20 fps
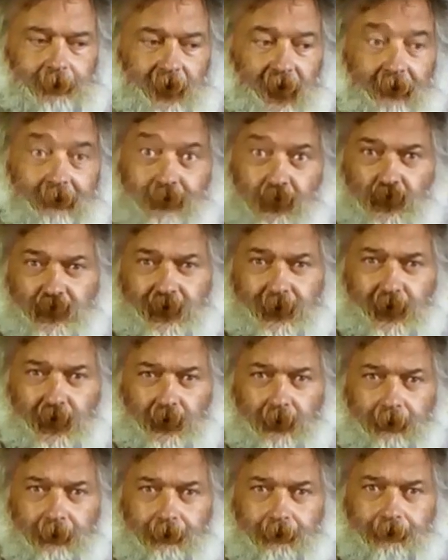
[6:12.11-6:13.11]

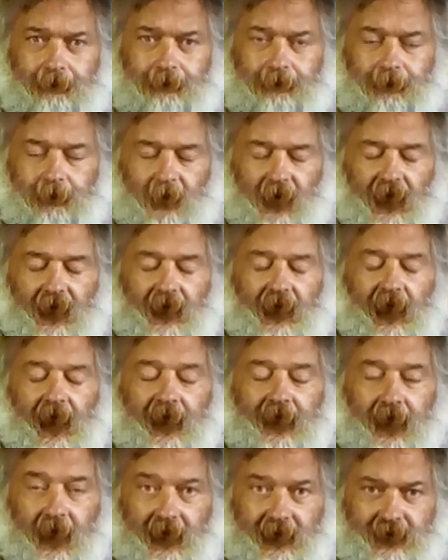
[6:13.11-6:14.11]
enforceable,
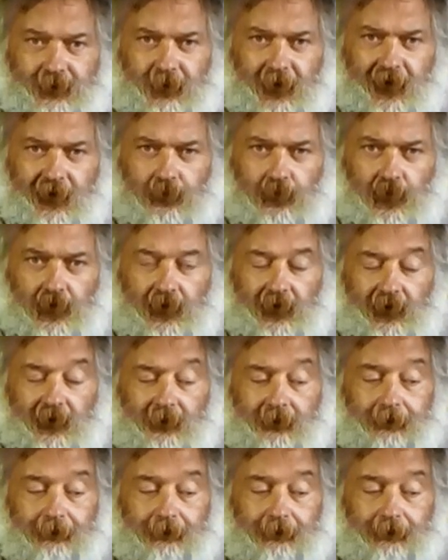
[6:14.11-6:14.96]
and I'll explain why.